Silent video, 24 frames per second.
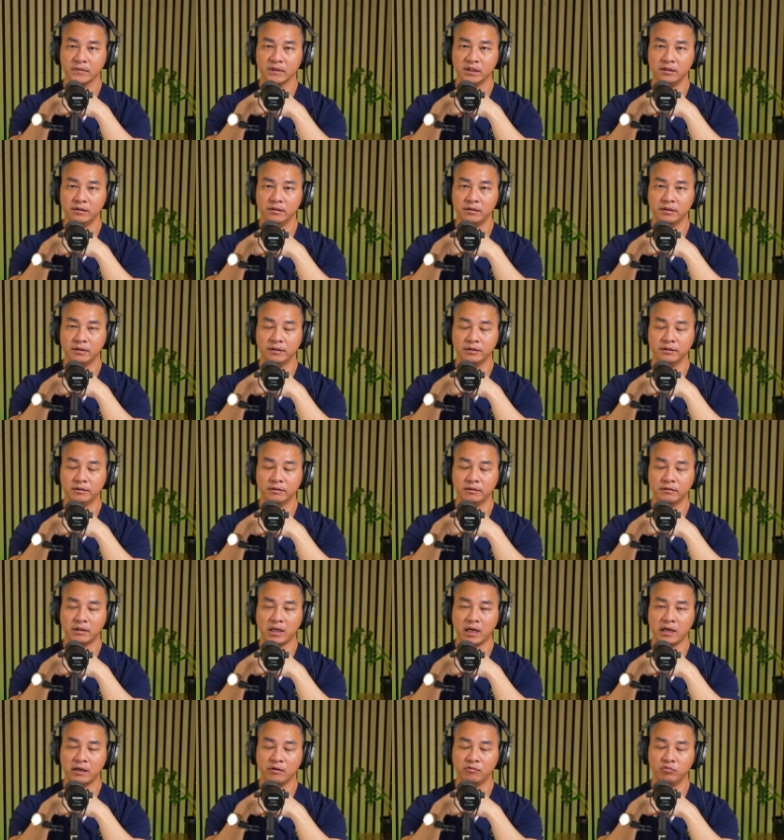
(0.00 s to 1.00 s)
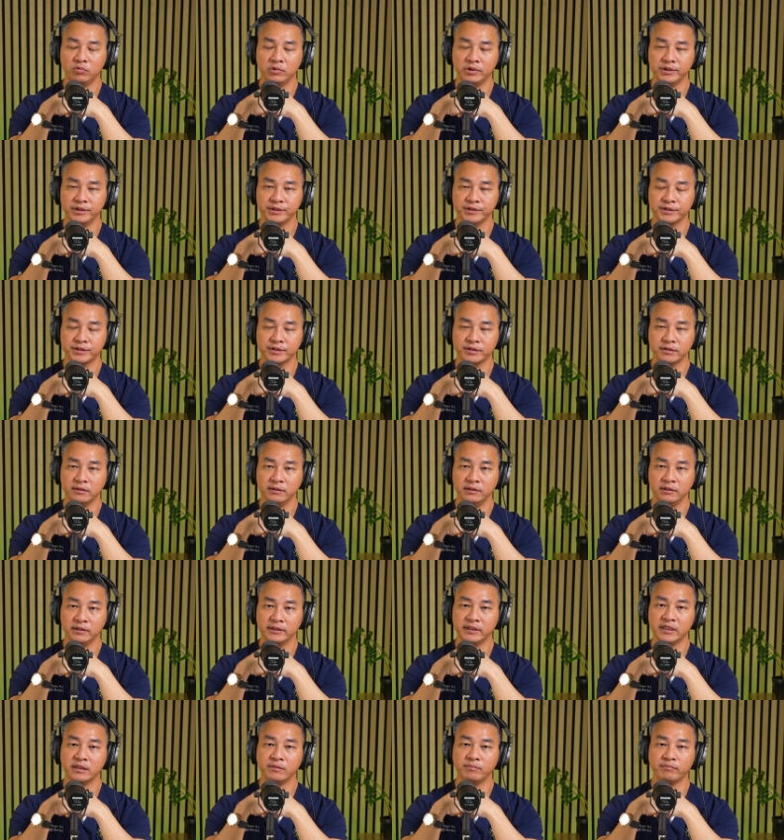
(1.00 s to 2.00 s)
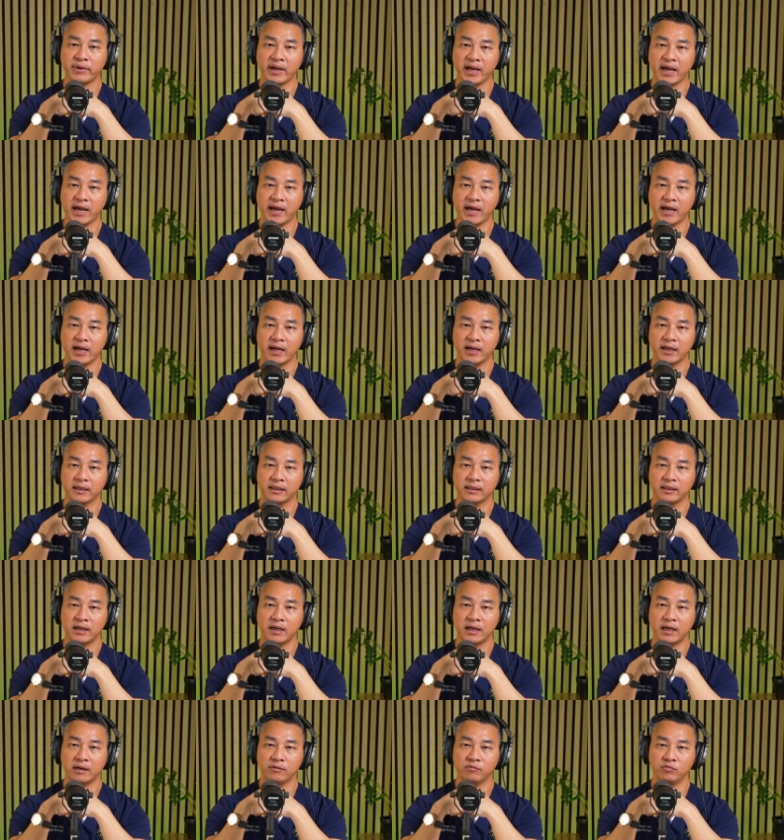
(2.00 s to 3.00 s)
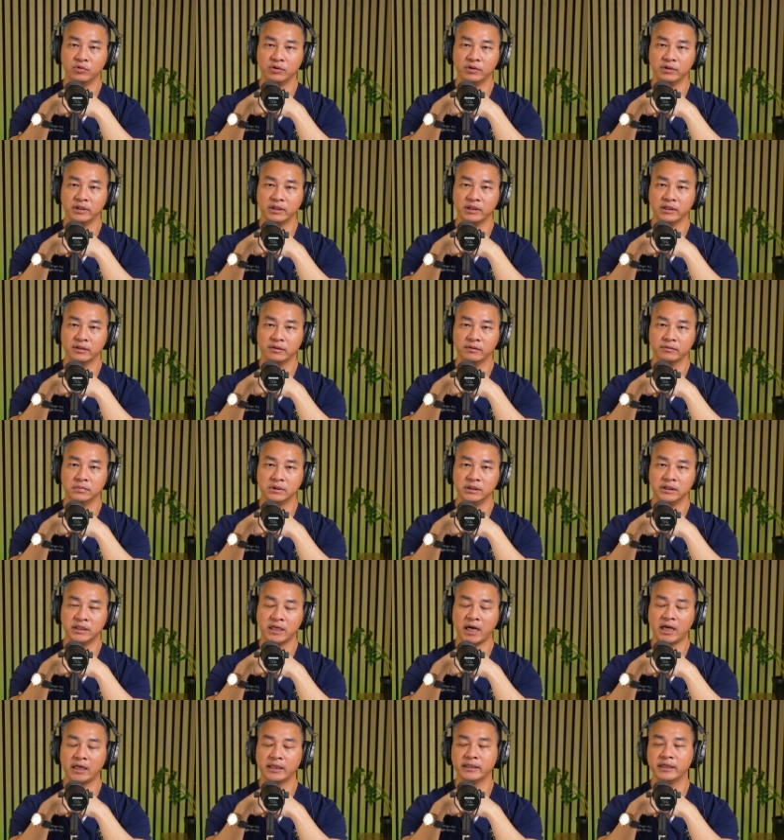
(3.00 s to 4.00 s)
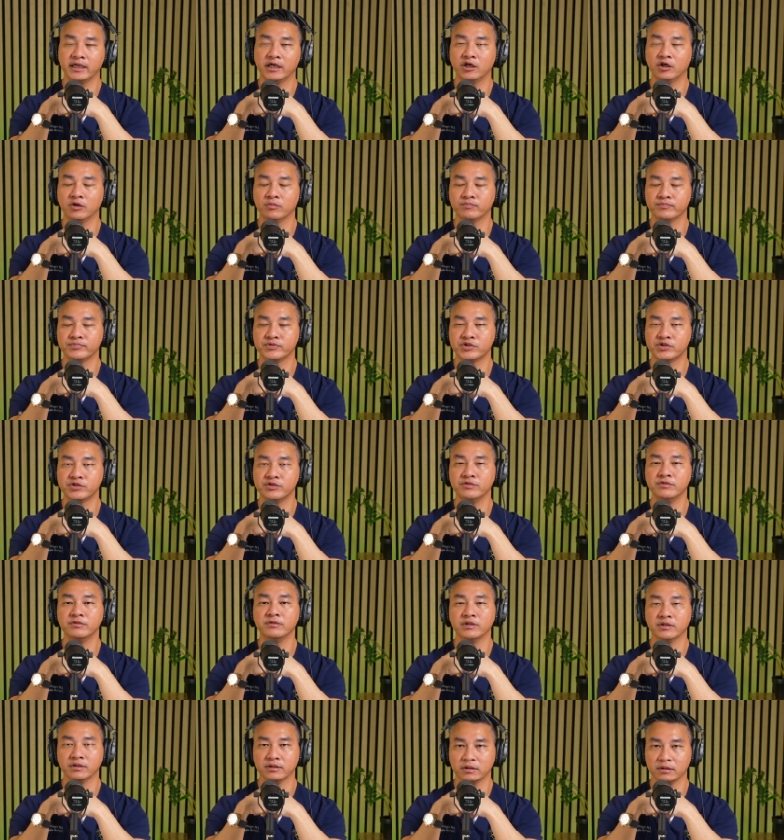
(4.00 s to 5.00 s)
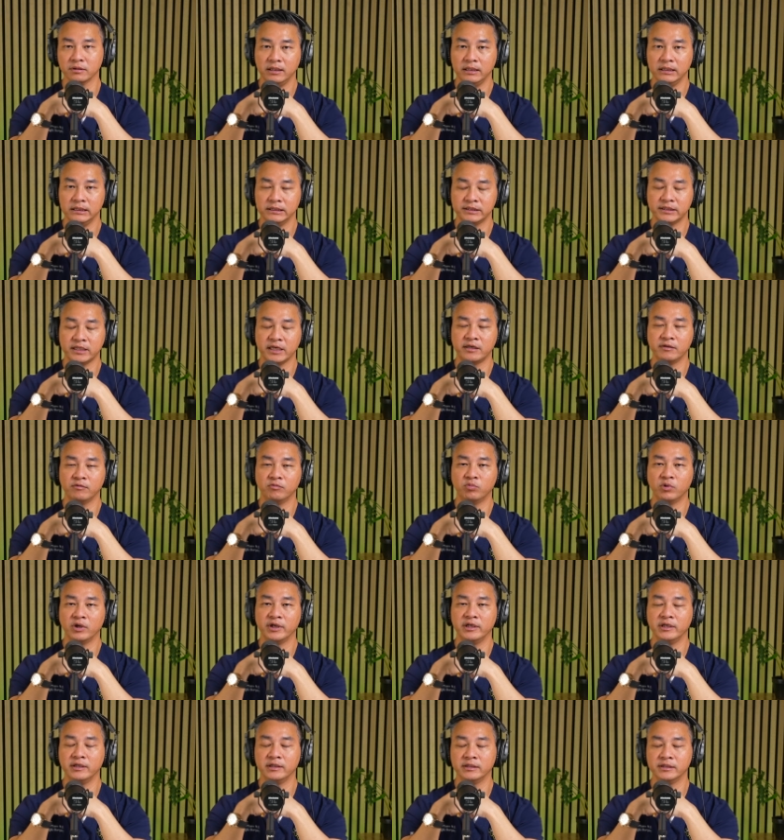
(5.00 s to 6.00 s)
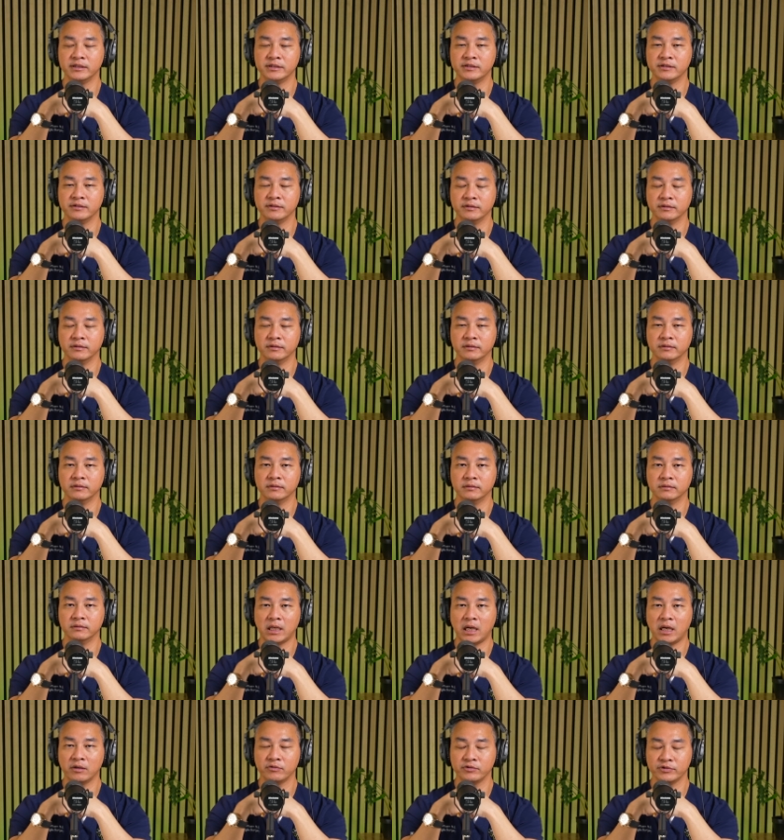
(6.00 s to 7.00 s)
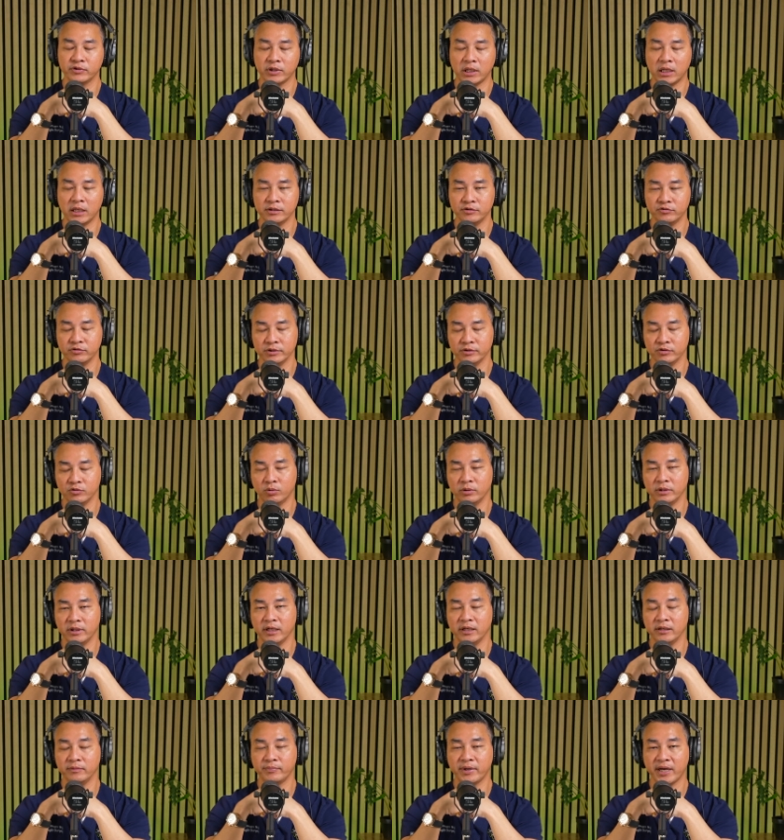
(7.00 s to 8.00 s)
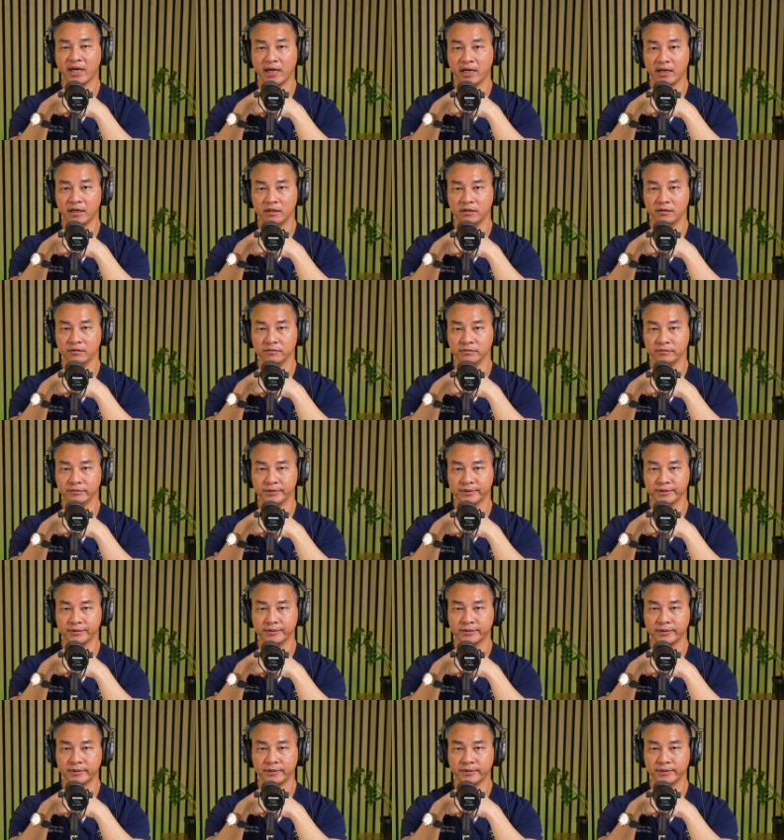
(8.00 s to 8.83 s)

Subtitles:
you know, I wish looking back, I would have gotten help sooner instead of waiting until I was 128 pounds